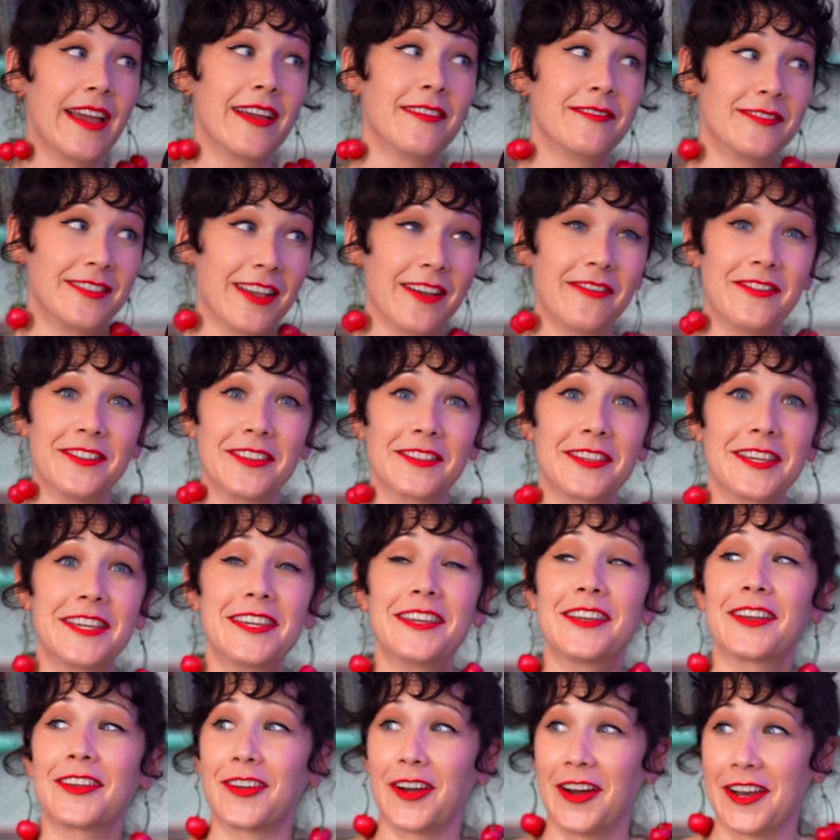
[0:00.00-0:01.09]
have
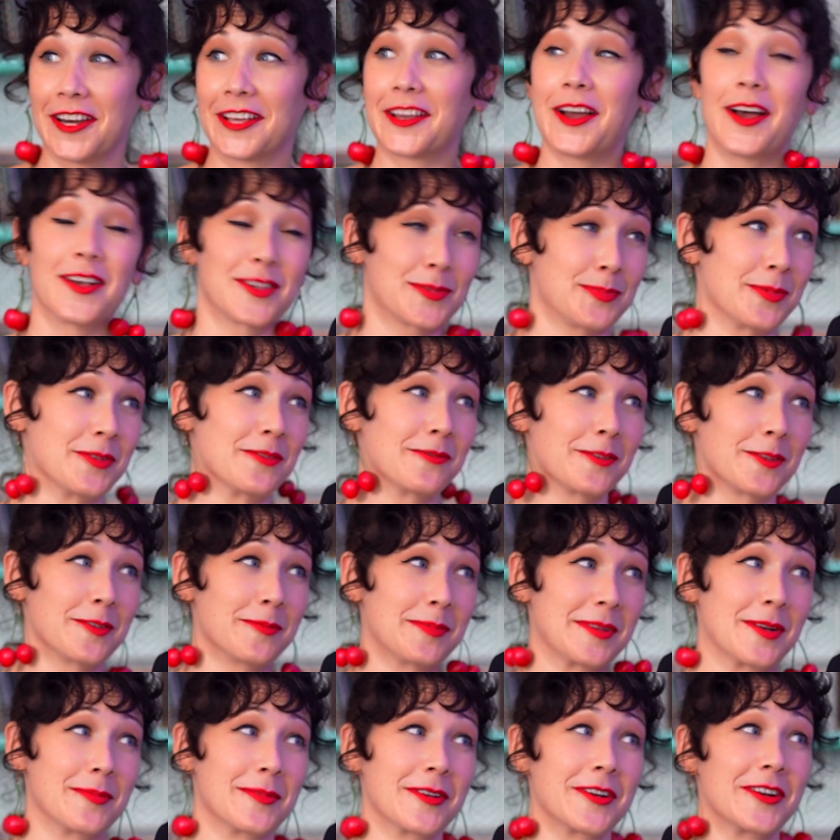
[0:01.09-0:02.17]
definitely gone and got a spoonful of
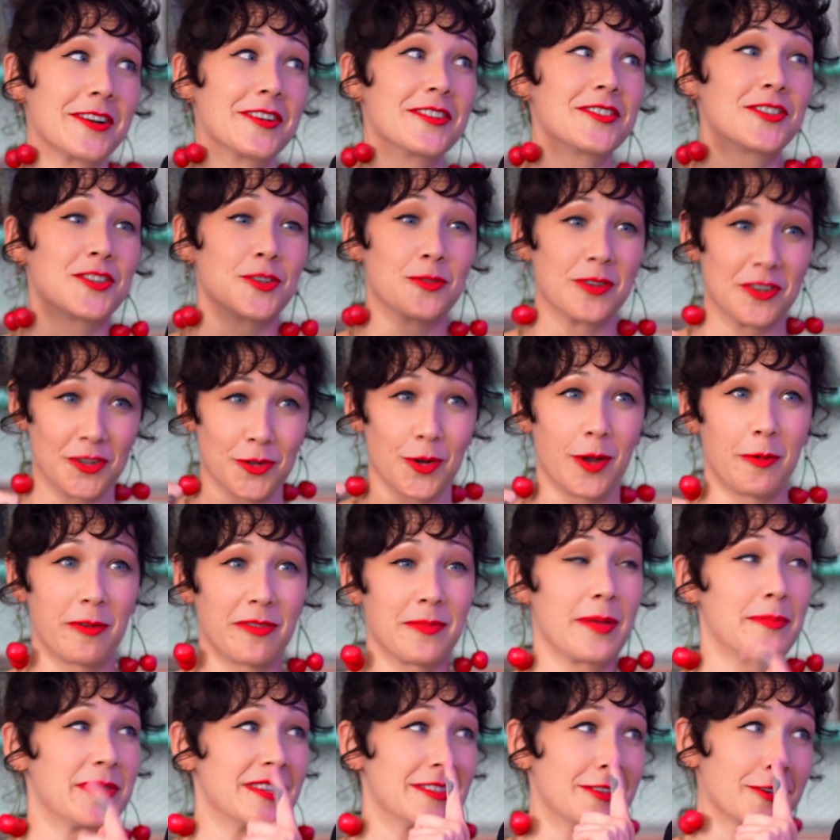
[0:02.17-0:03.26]
peanut butter to enjoy with
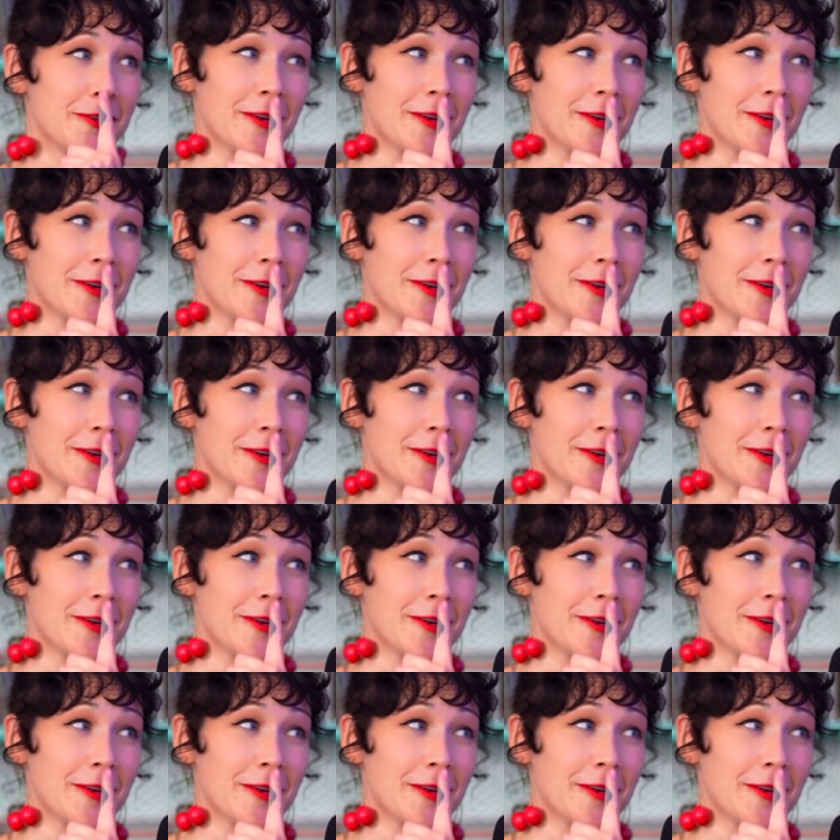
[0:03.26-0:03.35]
my pizza